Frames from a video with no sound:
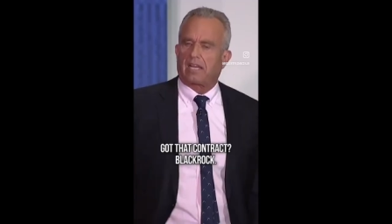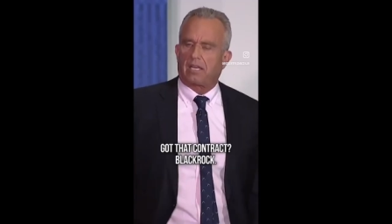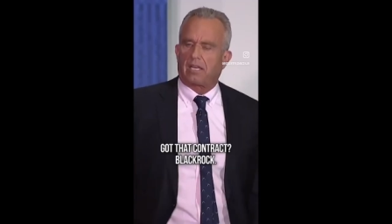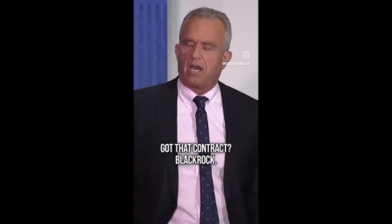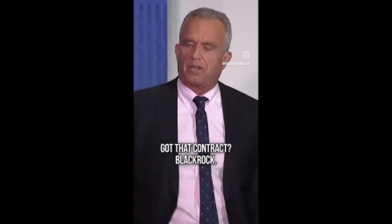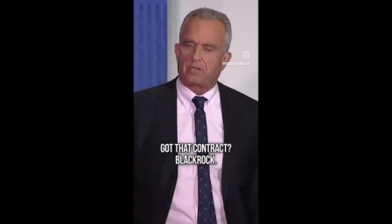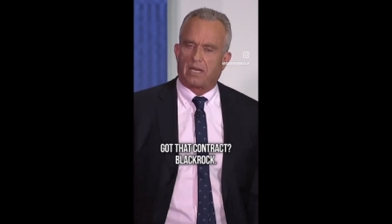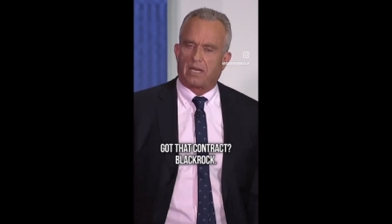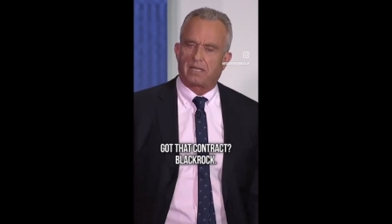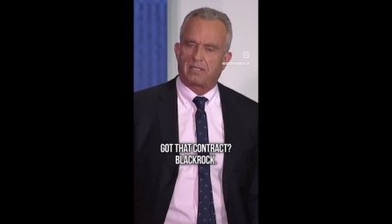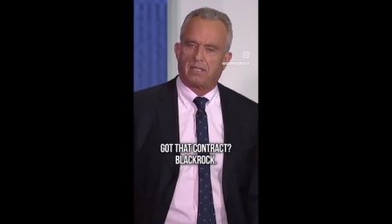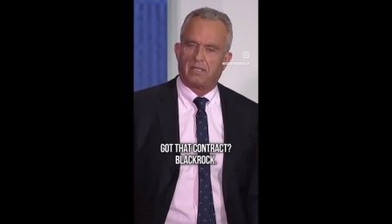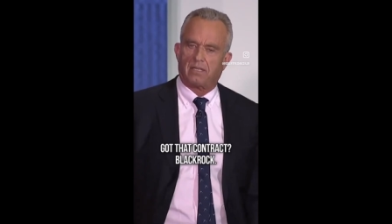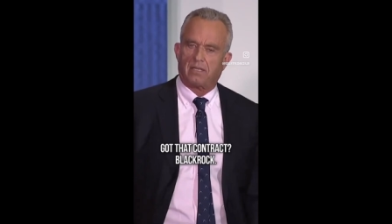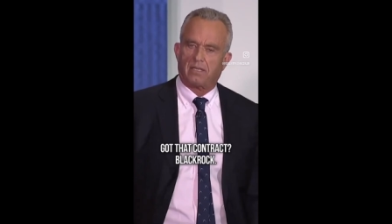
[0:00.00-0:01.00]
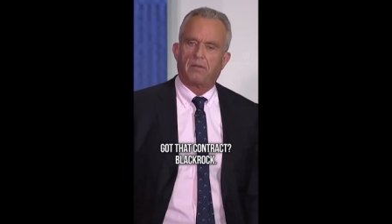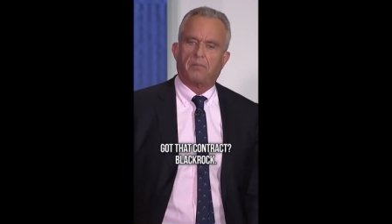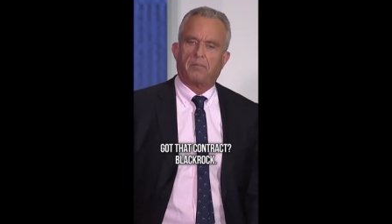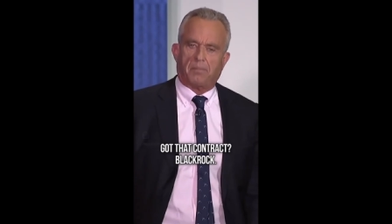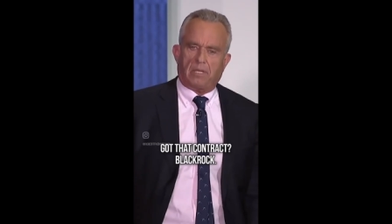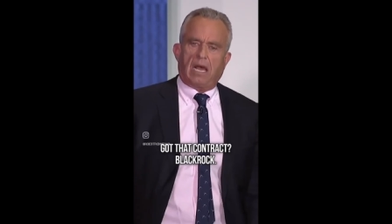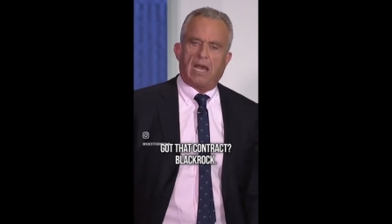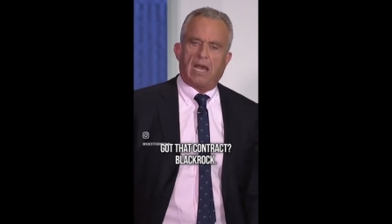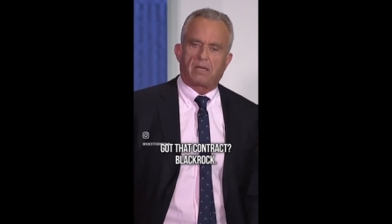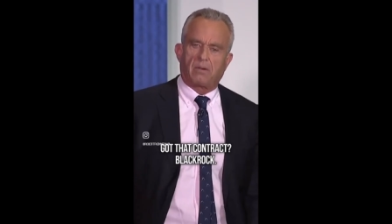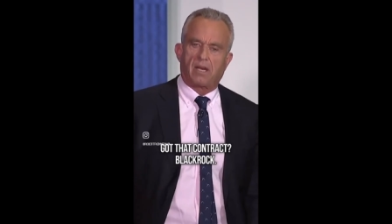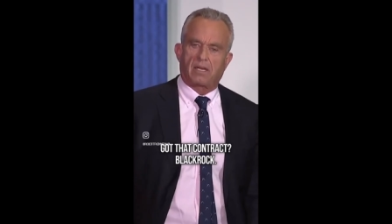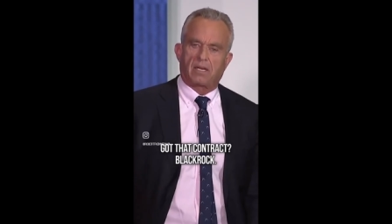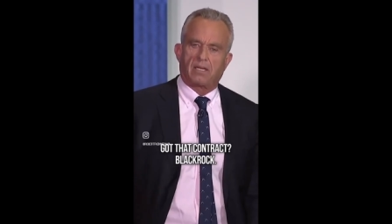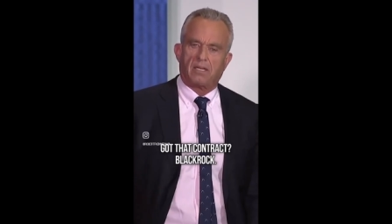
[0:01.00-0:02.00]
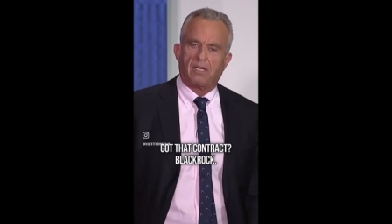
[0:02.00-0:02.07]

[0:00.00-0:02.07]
that contract? BlackRock.